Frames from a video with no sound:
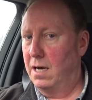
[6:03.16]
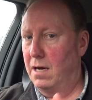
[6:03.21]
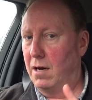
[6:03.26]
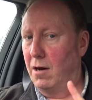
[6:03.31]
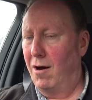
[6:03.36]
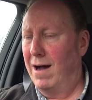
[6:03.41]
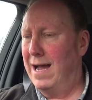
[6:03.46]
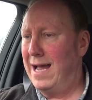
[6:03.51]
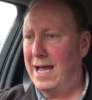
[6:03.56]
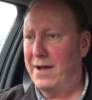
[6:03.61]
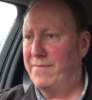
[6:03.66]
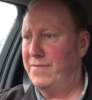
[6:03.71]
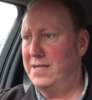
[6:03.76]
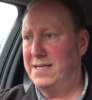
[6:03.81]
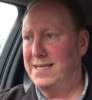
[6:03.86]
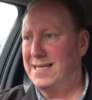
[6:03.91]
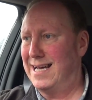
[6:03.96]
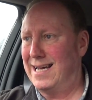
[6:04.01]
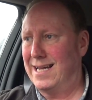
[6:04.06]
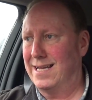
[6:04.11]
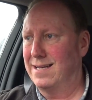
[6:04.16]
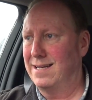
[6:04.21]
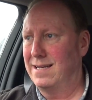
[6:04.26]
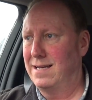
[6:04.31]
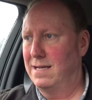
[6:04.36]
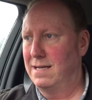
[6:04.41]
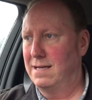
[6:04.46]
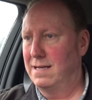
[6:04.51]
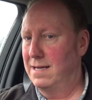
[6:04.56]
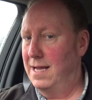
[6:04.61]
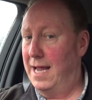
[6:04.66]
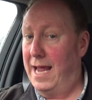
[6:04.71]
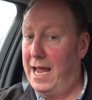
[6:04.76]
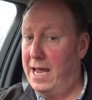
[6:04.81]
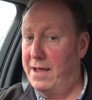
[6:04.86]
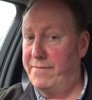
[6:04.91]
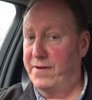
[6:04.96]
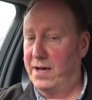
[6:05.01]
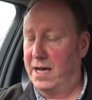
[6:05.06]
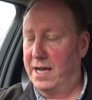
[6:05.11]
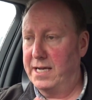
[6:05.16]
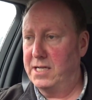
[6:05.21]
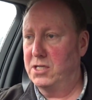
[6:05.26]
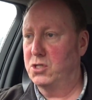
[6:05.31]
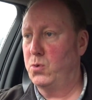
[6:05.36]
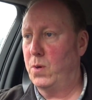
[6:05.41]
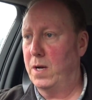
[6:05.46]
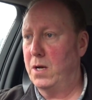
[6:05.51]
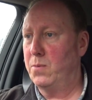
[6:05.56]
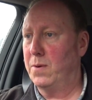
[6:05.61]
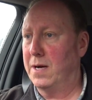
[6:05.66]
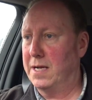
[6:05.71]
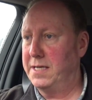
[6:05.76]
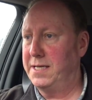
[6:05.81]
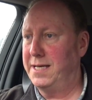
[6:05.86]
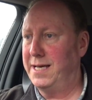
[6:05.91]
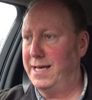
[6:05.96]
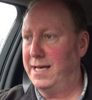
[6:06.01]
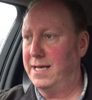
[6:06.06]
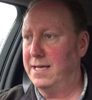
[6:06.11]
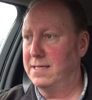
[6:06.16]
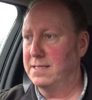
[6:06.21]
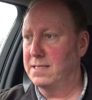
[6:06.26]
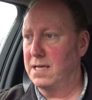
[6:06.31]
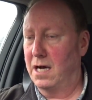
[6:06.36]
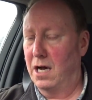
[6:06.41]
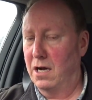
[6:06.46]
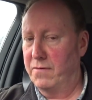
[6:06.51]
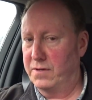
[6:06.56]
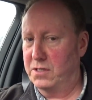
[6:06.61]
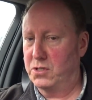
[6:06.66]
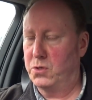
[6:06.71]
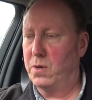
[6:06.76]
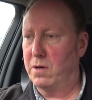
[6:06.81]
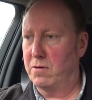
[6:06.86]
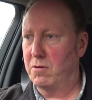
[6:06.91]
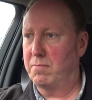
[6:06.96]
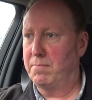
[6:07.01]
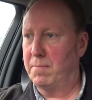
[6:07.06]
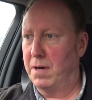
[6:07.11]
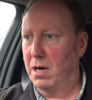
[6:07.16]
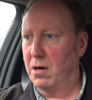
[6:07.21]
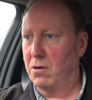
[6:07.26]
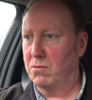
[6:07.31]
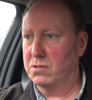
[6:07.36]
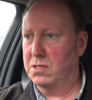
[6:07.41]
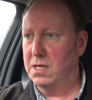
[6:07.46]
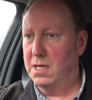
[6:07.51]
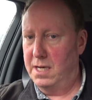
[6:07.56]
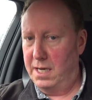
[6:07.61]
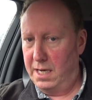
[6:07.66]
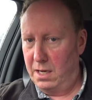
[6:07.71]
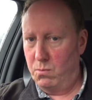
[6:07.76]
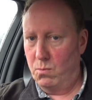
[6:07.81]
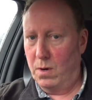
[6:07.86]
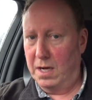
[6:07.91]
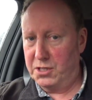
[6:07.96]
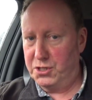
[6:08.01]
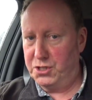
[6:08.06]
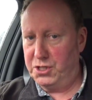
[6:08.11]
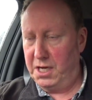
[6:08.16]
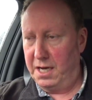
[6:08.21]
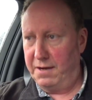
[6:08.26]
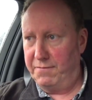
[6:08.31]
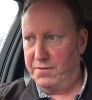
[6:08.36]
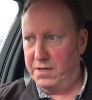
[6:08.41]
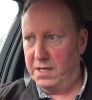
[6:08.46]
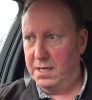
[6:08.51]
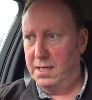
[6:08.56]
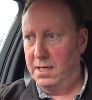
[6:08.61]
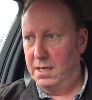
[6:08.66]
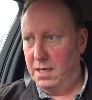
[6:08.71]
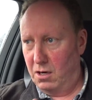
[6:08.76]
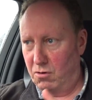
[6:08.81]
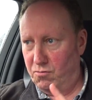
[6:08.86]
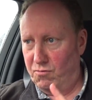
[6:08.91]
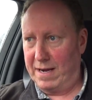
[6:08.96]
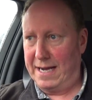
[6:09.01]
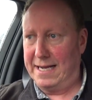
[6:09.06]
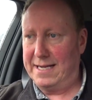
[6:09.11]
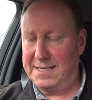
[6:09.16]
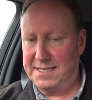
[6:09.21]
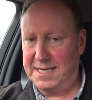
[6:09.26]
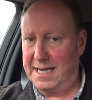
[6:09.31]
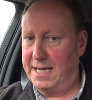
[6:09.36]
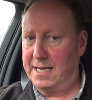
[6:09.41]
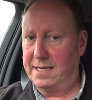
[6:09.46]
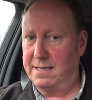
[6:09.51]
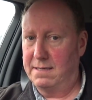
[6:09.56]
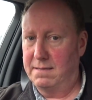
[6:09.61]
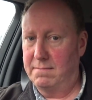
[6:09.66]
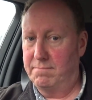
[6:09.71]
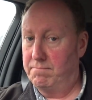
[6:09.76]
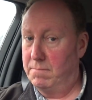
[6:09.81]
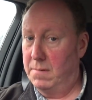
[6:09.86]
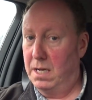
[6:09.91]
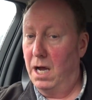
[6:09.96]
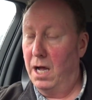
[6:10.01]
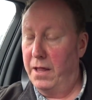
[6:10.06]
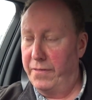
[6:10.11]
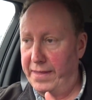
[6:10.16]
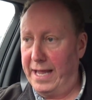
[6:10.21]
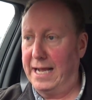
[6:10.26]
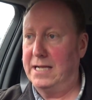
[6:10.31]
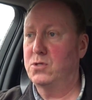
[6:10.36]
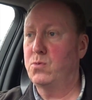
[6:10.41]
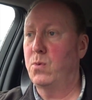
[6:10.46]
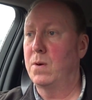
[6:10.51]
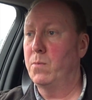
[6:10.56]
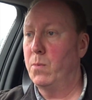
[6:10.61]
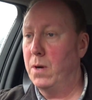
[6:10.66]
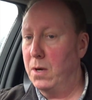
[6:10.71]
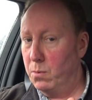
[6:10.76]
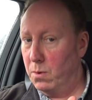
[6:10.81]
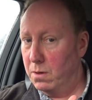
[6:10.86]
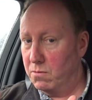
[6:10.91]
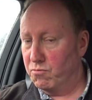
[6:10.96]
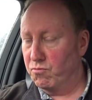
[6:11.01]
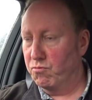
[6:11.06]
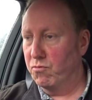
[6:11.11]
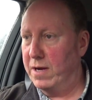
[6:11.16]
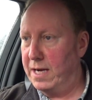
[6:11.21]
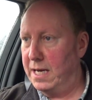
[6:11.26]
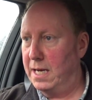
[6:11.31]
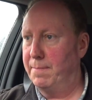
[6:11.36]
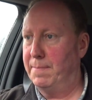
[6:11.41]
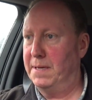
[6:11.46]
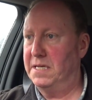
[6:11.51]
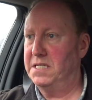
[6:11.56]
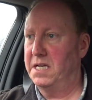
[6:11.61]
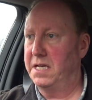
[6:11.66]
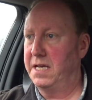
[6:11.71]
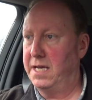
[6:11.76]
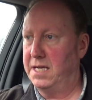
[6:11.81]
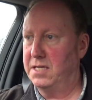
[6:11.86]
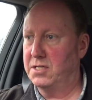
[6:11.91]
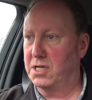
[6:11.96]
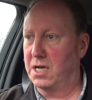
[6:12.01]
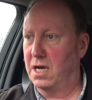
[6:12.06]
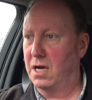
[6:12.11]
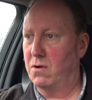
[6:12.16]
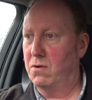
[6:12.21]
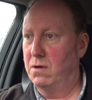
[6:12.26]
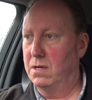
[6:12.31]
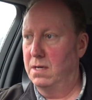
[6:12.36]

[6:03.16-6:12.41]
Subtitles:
I haven't done ever in 21 years over 200 miles in one shift around town, and that's when we were really busy years ago.